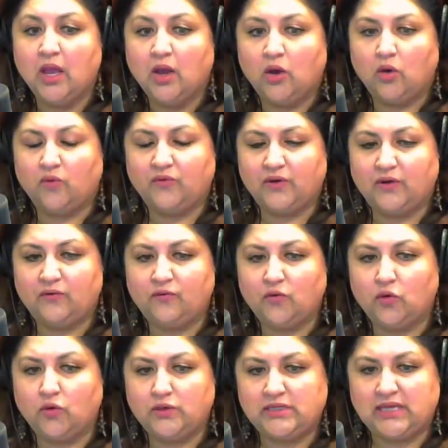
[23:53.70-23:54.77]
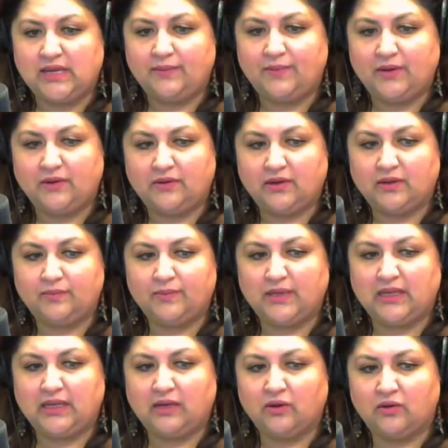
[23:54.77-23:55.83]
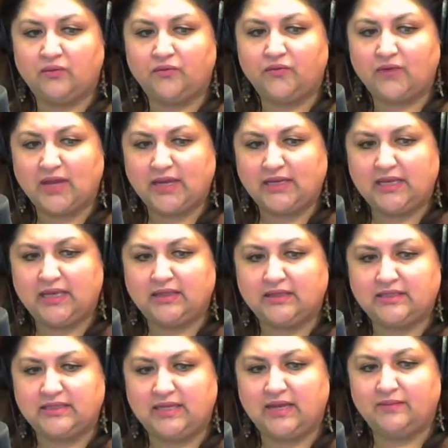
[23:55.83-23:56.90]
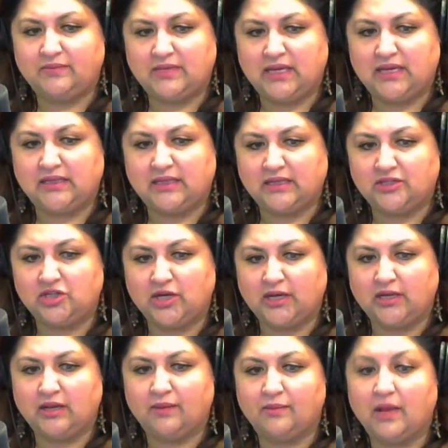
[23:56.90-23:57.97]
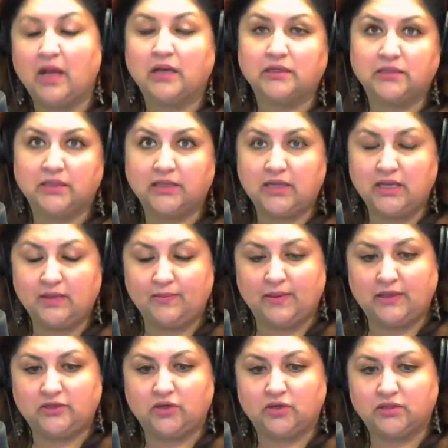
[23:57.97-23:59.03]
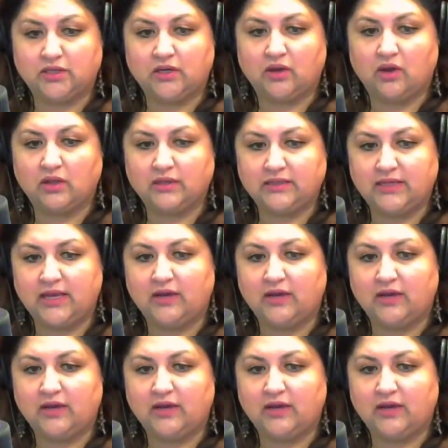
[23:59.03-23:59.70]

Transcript: over a four day period beginning on Friday, the same day that China marked a key patriotic holiday